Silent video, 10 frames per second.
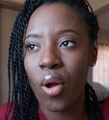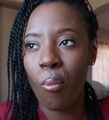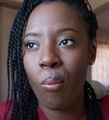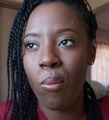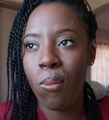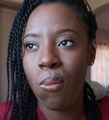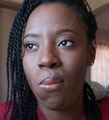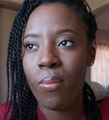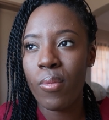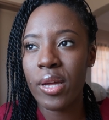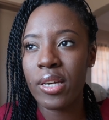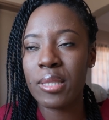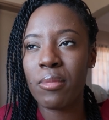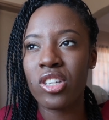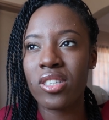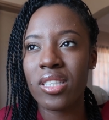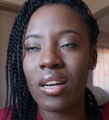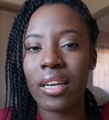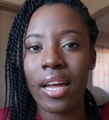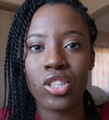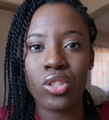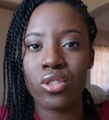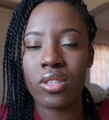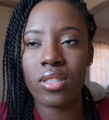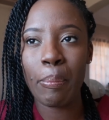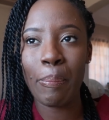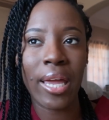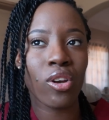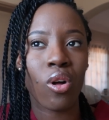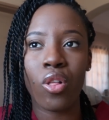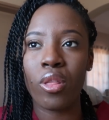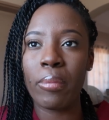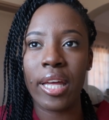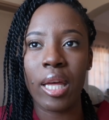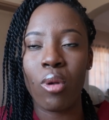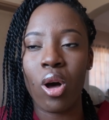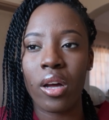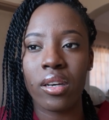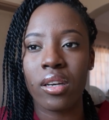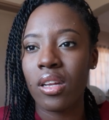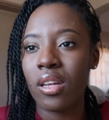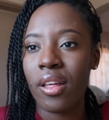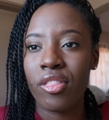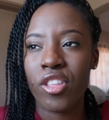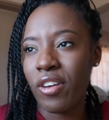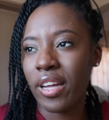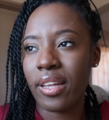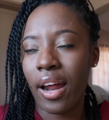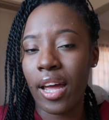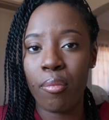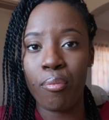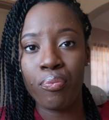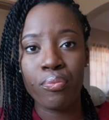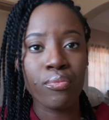um, in as much as I would like to just pin all the blame on the fact that I am